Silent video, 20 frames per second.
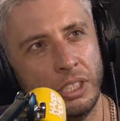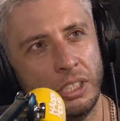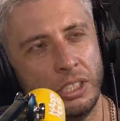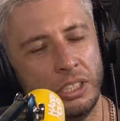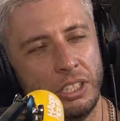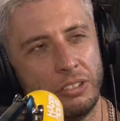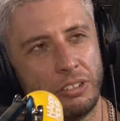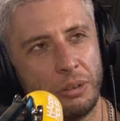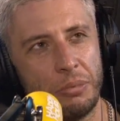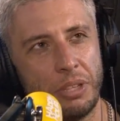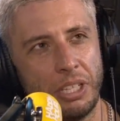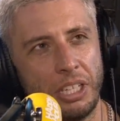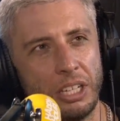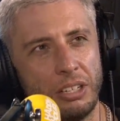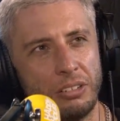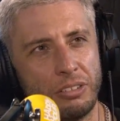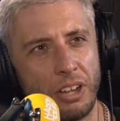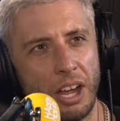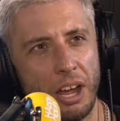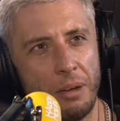if I'm thinking
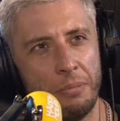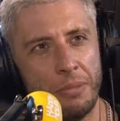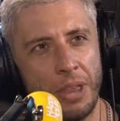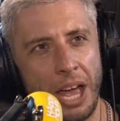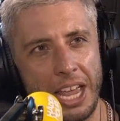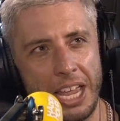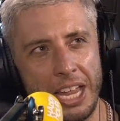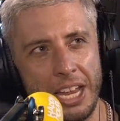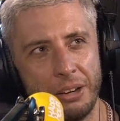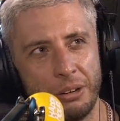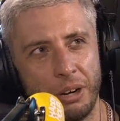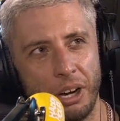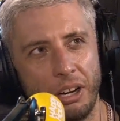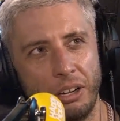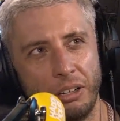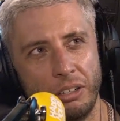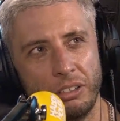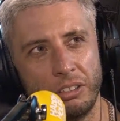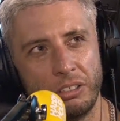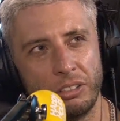of like that era,
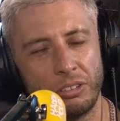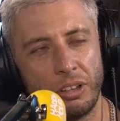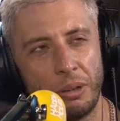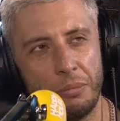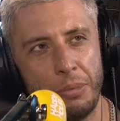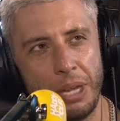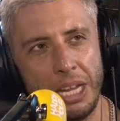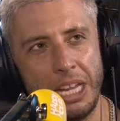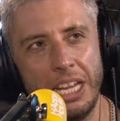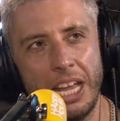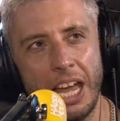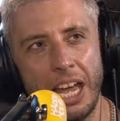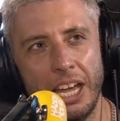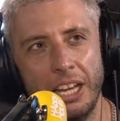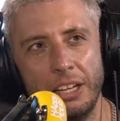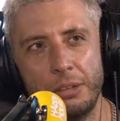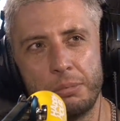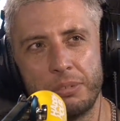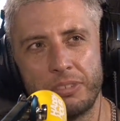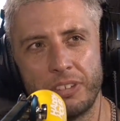sort of like me,
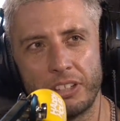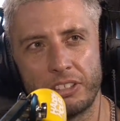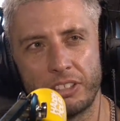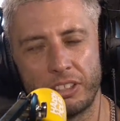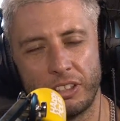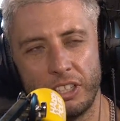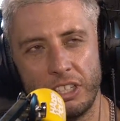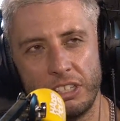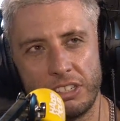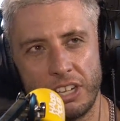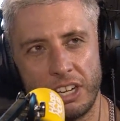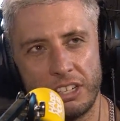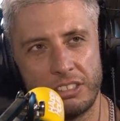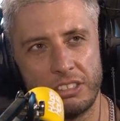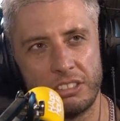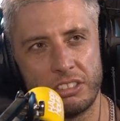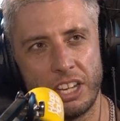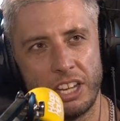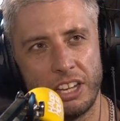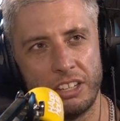Ed, Professor Green, Chaser
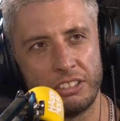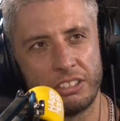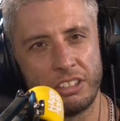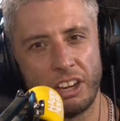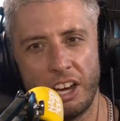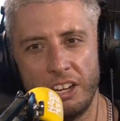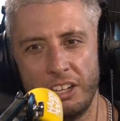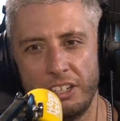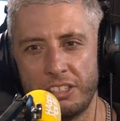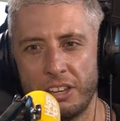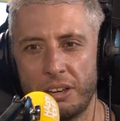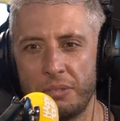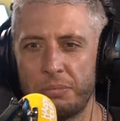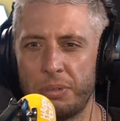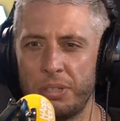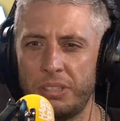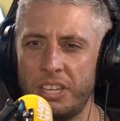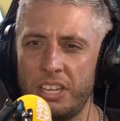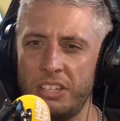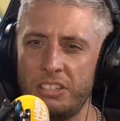Status, Tiny
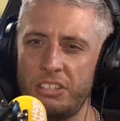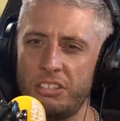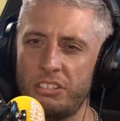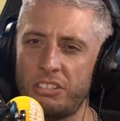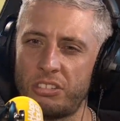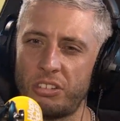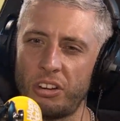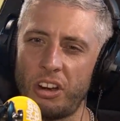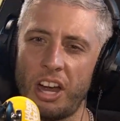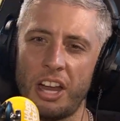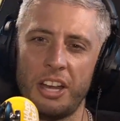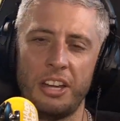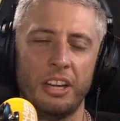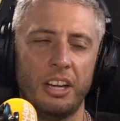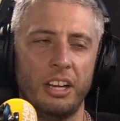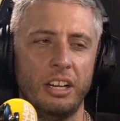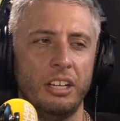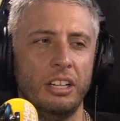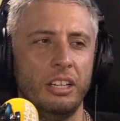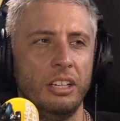Temper, Tinchy Strider.
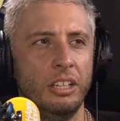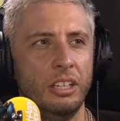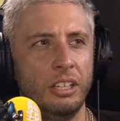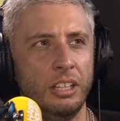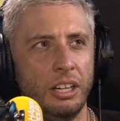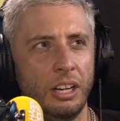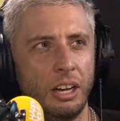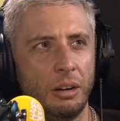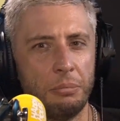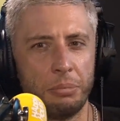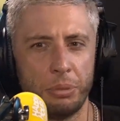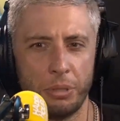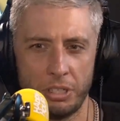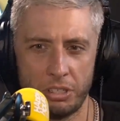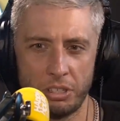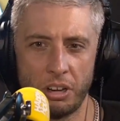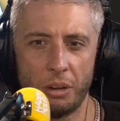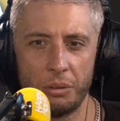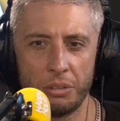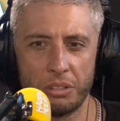I'm pretty
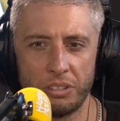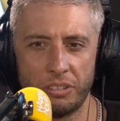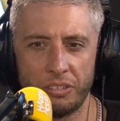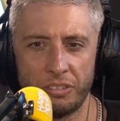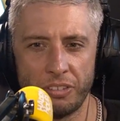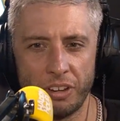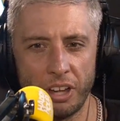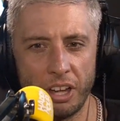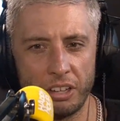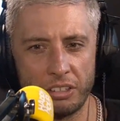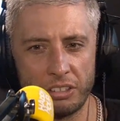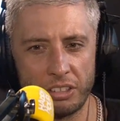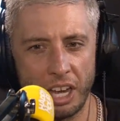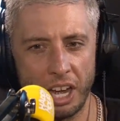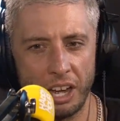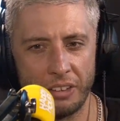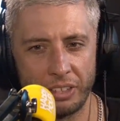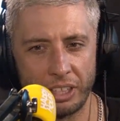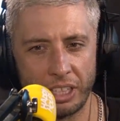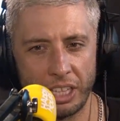sure I was the first to
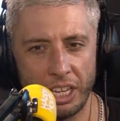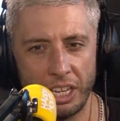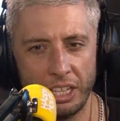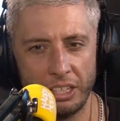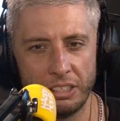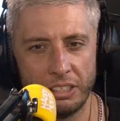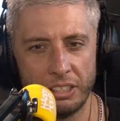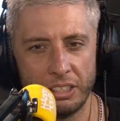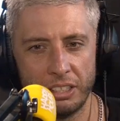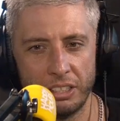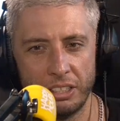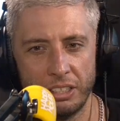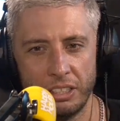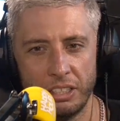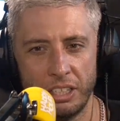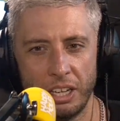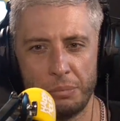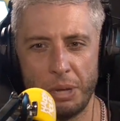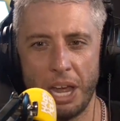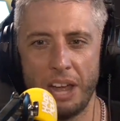have a kid,
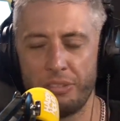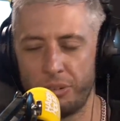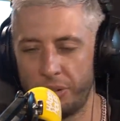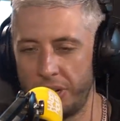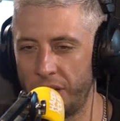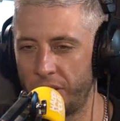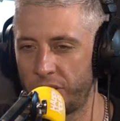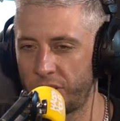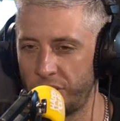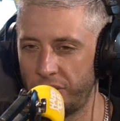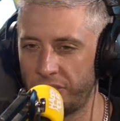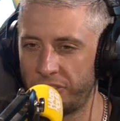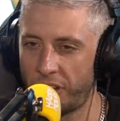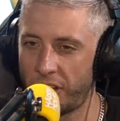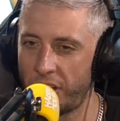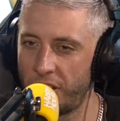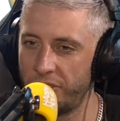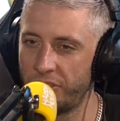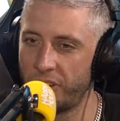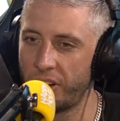but everyone else sort of
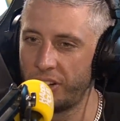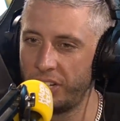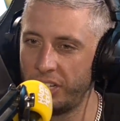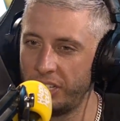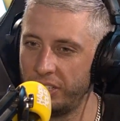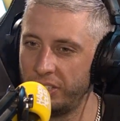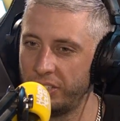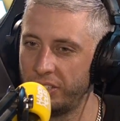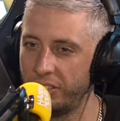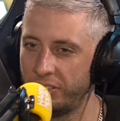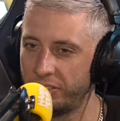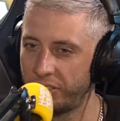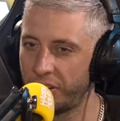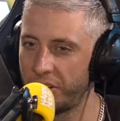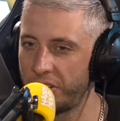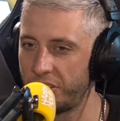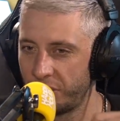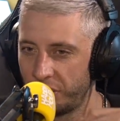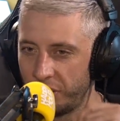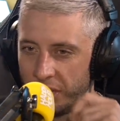followed very, very
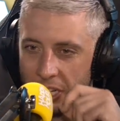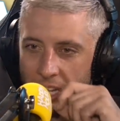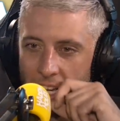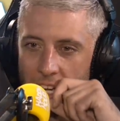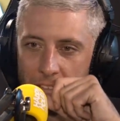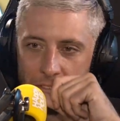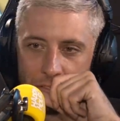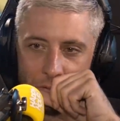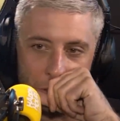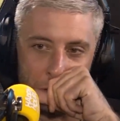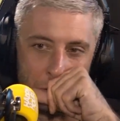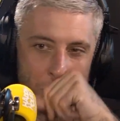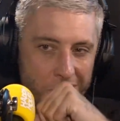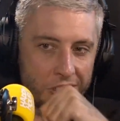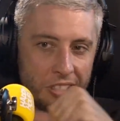shortly afterwards.